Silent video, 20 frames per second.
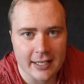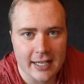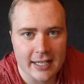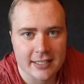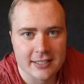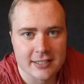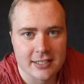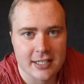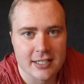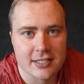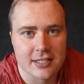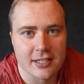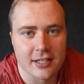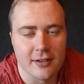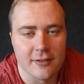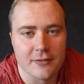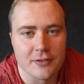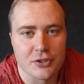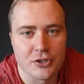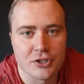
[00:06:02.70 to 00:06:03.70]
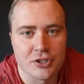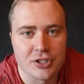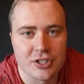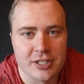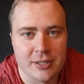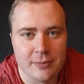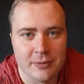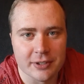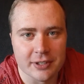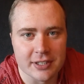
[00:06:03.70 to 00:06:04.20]
excess of
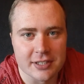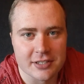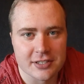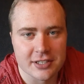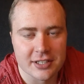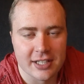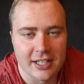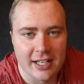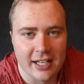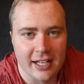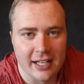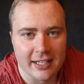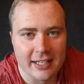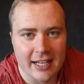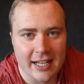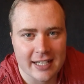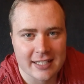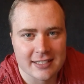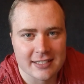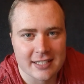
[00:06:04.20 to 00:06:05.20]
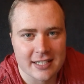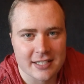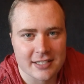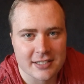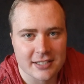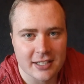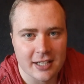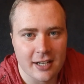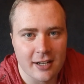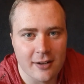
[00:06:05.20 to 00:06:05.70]
stimulus, an excess
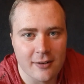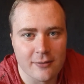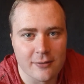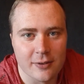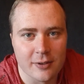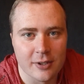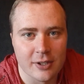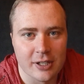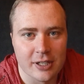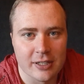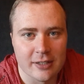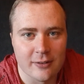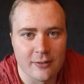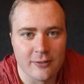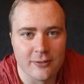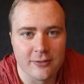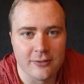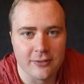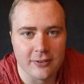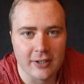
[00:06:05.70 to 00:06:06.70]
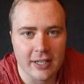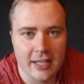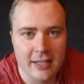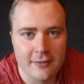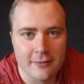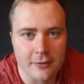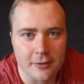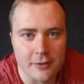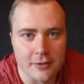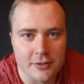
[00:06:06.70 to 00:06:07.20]
of
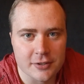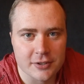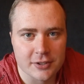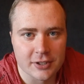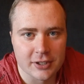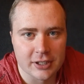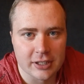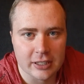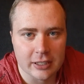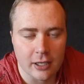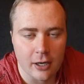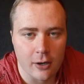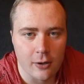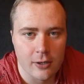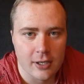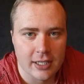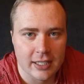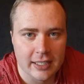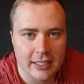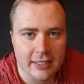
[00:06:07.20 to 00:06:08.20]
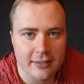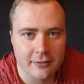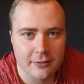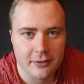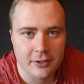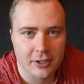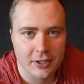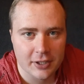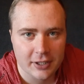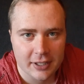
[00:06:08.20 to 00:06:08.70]
flavors,
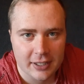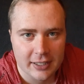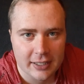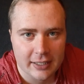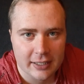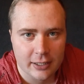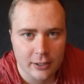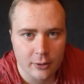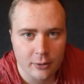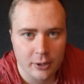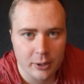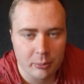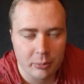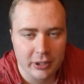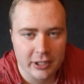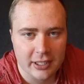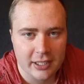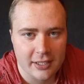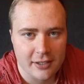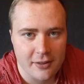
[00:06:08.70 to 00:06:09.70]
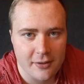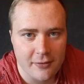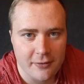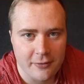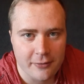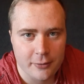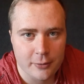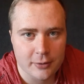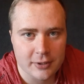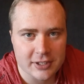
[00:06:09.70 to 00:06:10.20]
even going beyond the
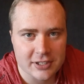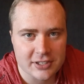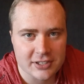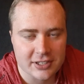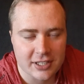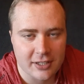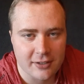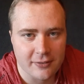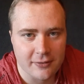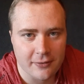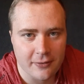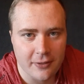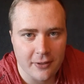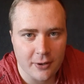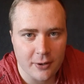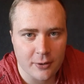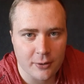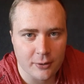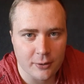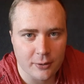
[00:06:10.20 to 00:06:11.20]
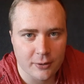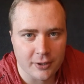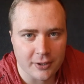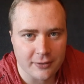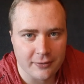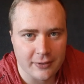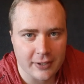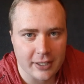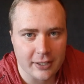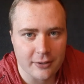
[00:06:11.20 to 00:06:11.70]
food itself, the caloric
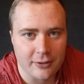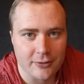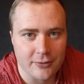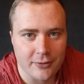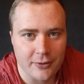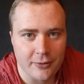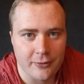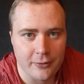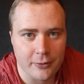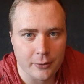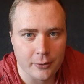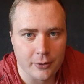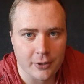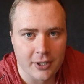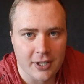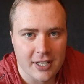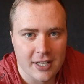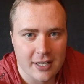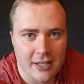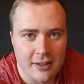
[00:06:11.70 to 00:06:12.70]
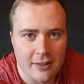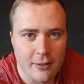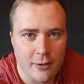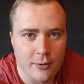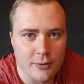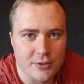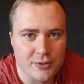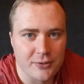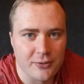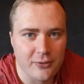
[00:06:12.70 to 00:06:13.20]
value of the food,
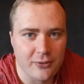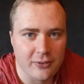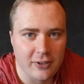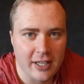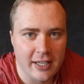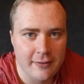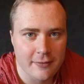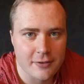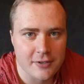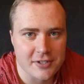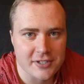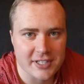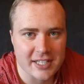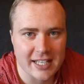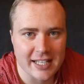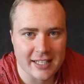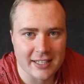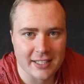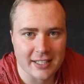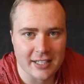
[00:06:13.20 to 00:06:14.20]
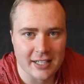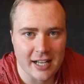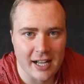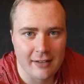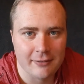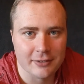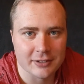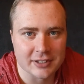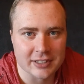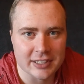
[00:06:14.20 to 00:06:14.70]
those flavors and the
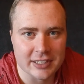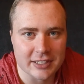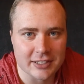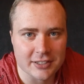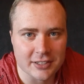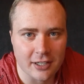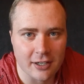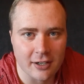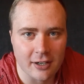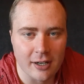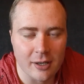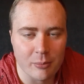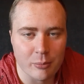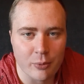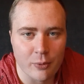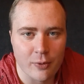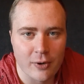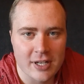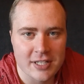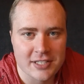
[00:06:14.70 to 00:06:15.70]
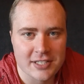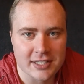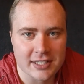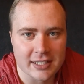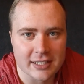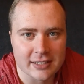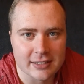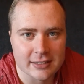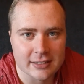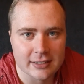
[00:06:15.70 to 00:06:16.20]
novelties are
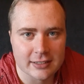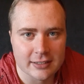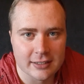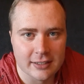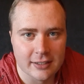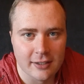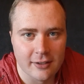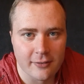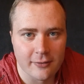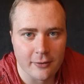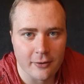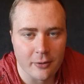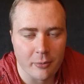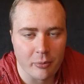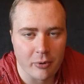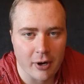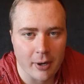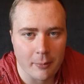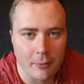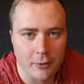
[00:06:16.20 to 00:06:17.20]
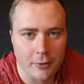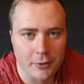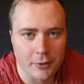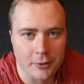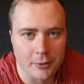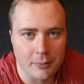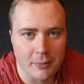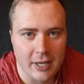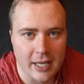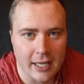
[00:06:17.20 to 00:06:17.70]
unprecedented for the
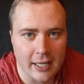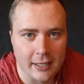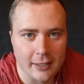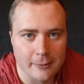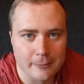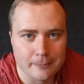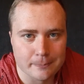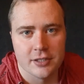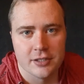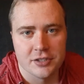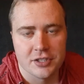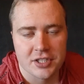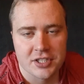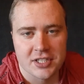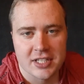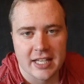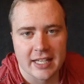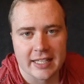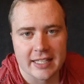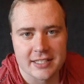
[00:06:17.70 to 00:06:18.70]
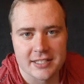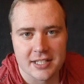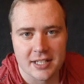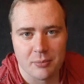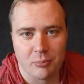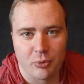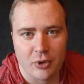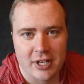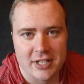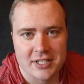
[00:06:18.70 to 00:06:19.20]
primordial man. Just like it's
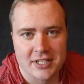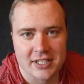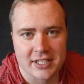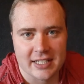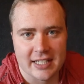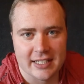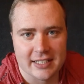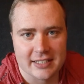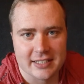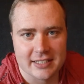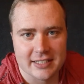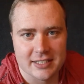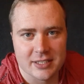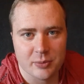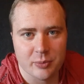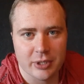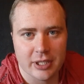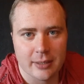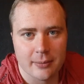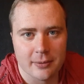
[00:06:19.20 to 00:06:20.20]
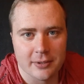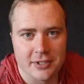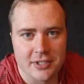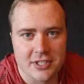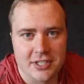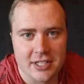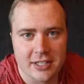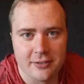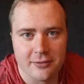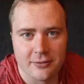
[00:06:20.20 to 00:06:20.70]
unprecedented to be able to
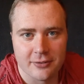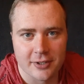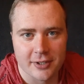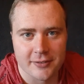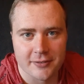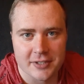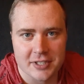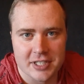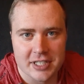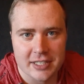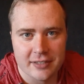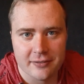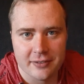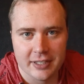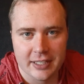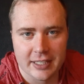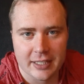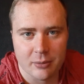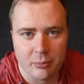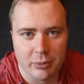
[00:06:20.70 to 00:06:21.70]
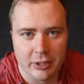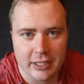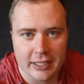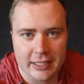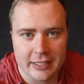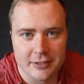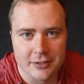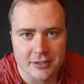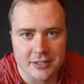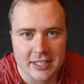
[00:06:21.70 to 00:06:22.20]
sit in front of a TV and be
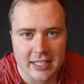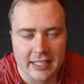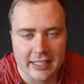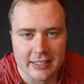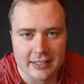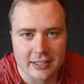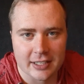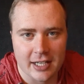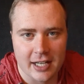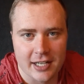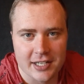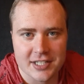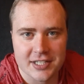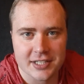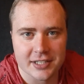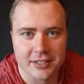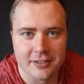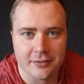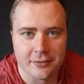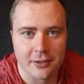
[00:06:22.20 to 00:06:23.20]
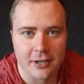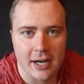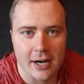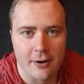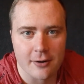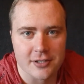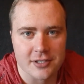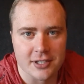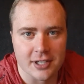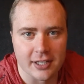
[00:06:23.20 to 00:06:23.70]
entertained constantly for
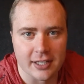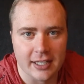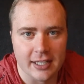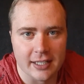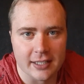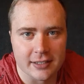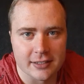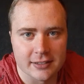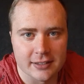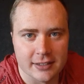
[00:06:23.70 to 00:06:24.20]
hours on end.